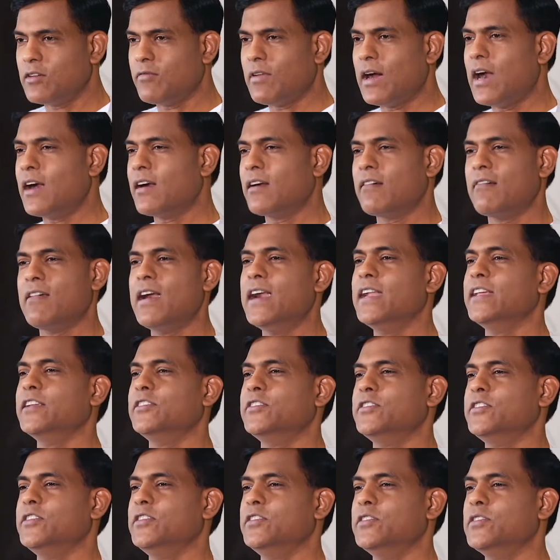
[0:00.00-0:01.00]
of our
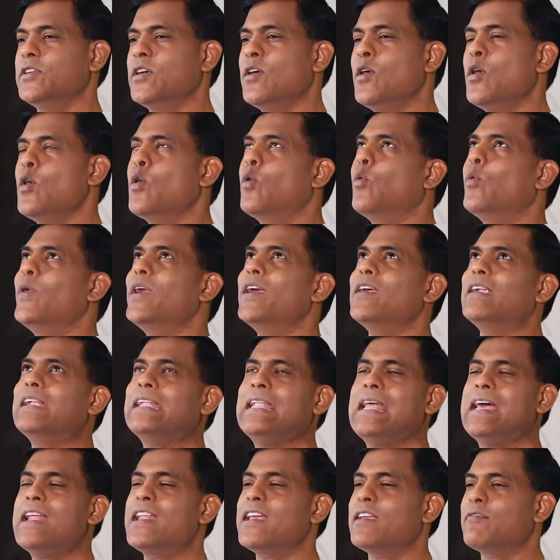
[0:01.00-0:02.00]
gratitude. We are
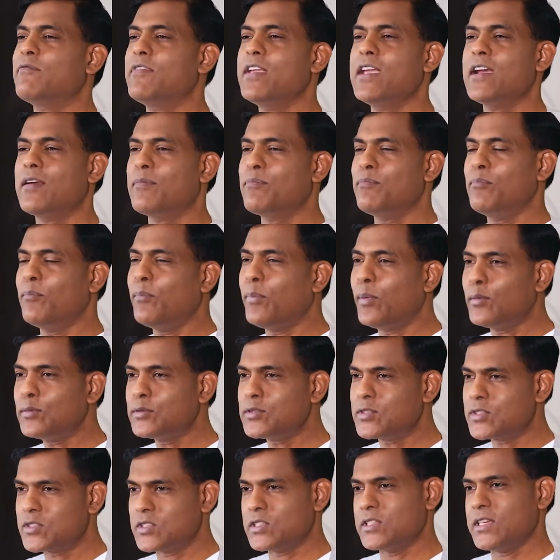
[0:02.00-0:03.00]
letting, we are
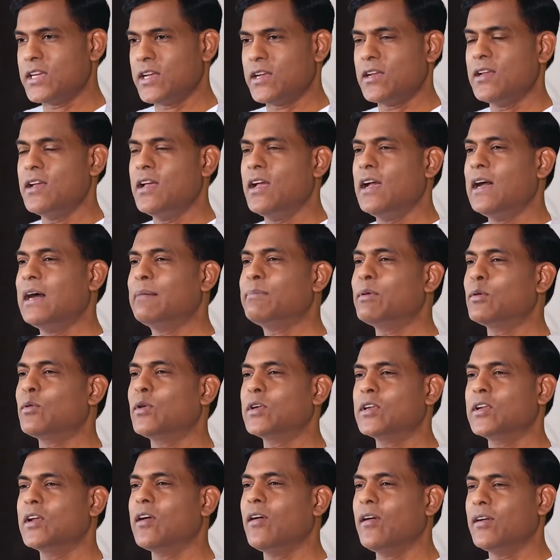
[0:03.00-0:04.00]
boasting about
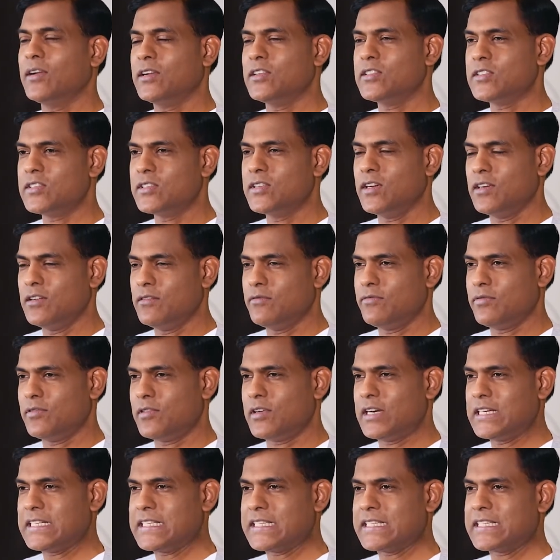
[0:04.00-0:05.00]
what God has done
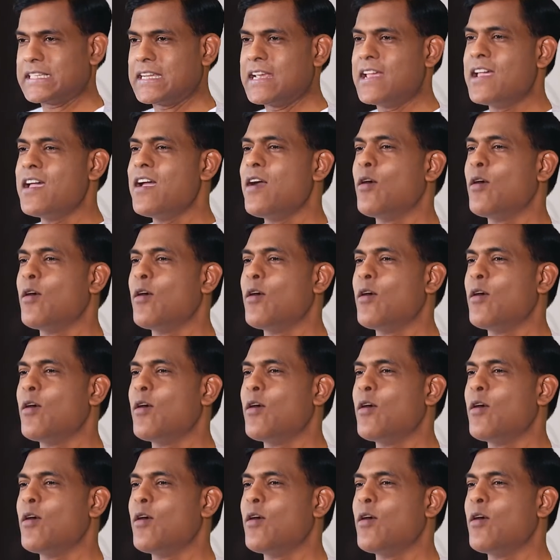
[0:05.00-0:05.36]
for us.